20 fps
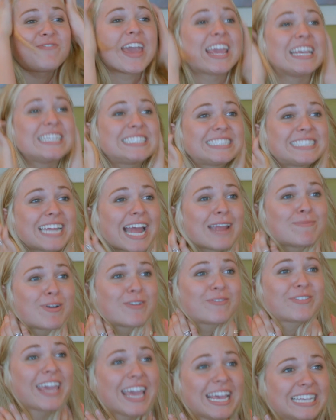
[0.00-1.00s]
face type
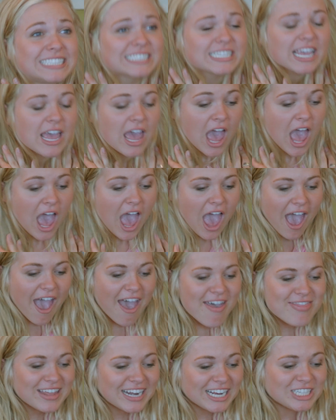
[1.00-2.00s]
of kiss.
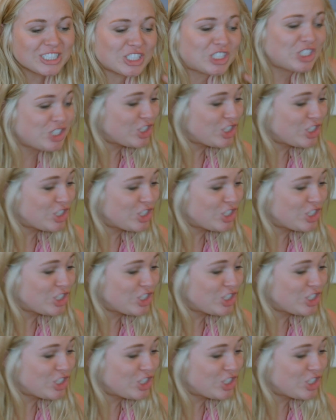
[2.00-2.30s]
And then I just